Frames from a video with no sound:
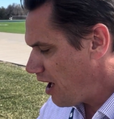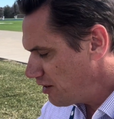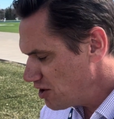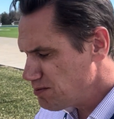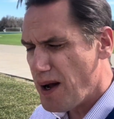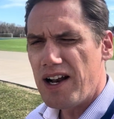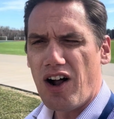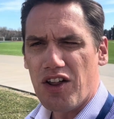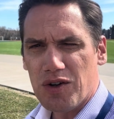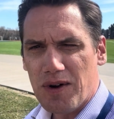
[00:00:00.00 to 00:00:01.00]
Despite
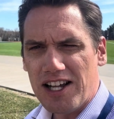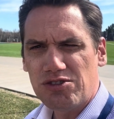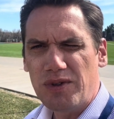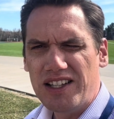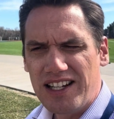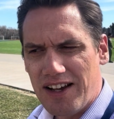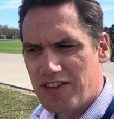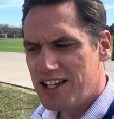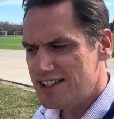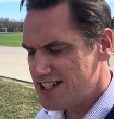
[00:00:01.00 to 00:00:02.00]
all the rest, we did have
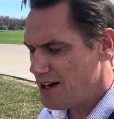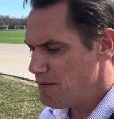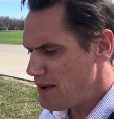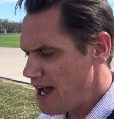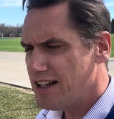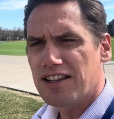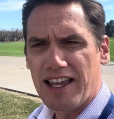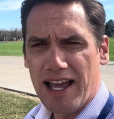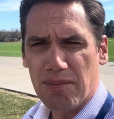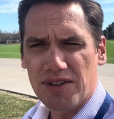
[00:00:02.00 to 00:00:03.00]
kids come back to
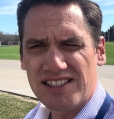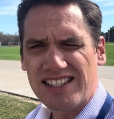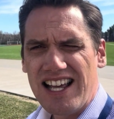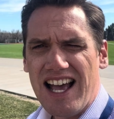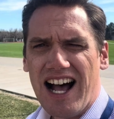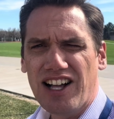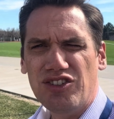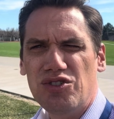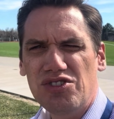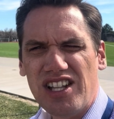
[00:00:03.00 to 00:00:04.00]
campus on
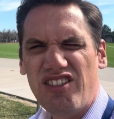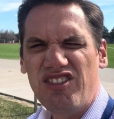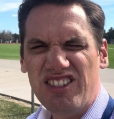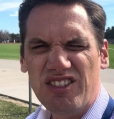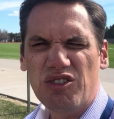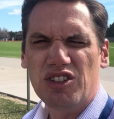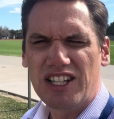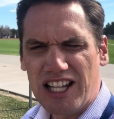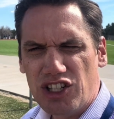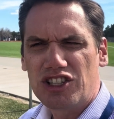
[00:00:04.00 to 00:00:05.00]
Tuesday
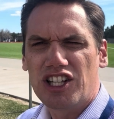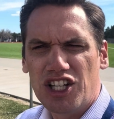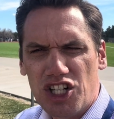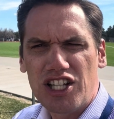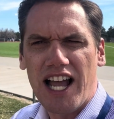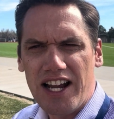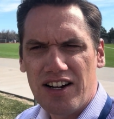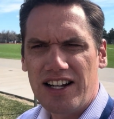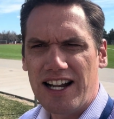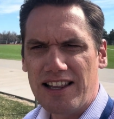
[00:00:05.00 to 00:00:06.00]
that looked a little
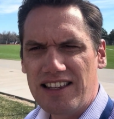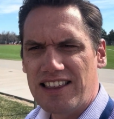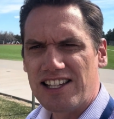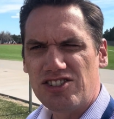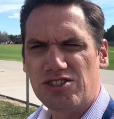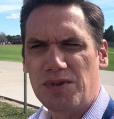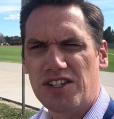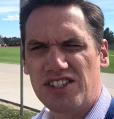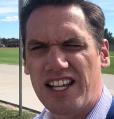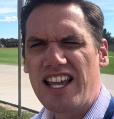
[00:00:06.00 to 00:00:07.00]
tired, and I think that's just
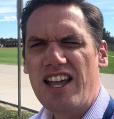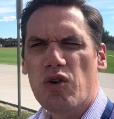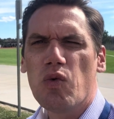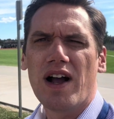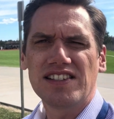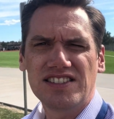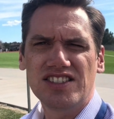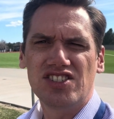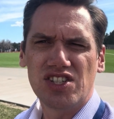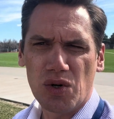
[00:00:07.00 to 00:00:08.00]
because they rested
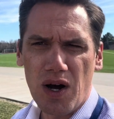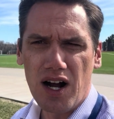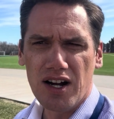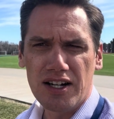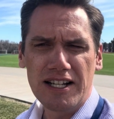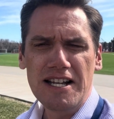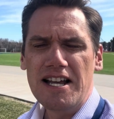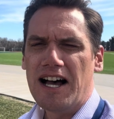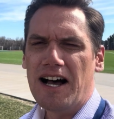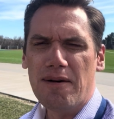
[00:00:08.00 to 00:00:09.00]
so hard.
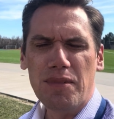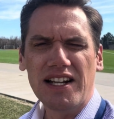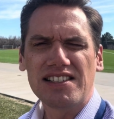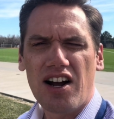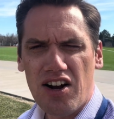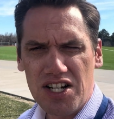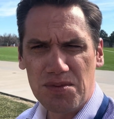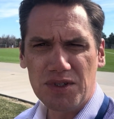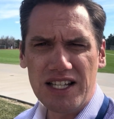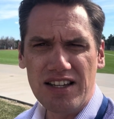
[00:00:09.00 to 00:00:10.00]
But it's hard to
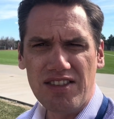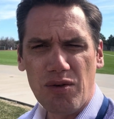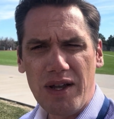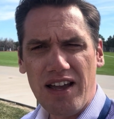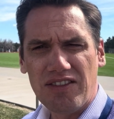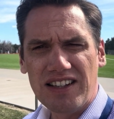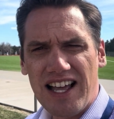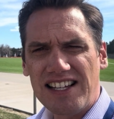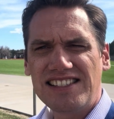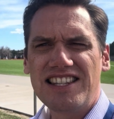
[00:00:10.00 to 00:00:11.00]
believe that we have
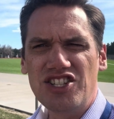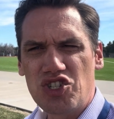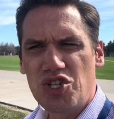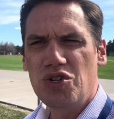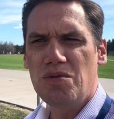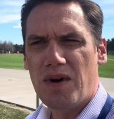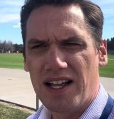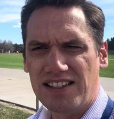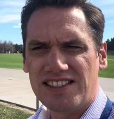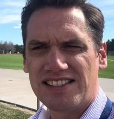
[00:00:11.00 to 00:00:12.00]
less than 2
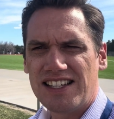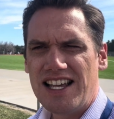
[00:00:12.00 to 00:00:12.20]
months